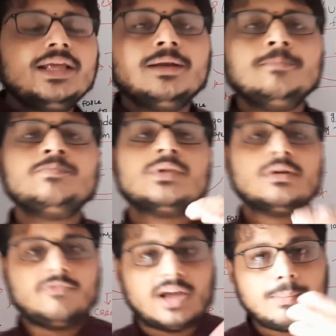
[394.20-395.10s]
in
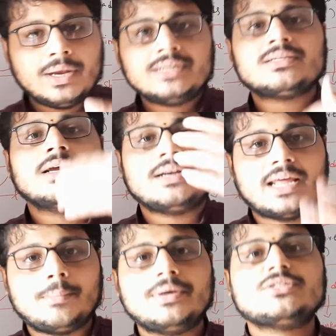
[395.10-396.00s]
5 minutes,
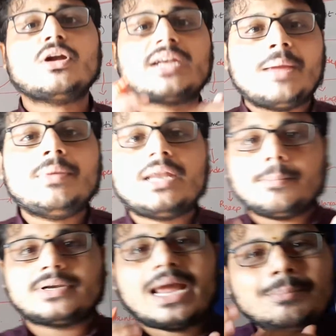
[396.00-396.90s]
10 minutes or time
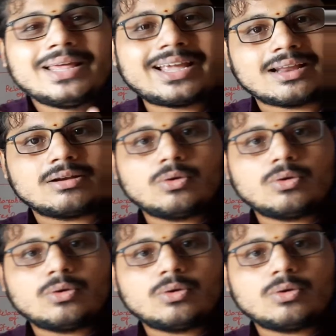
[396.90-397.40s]
taken.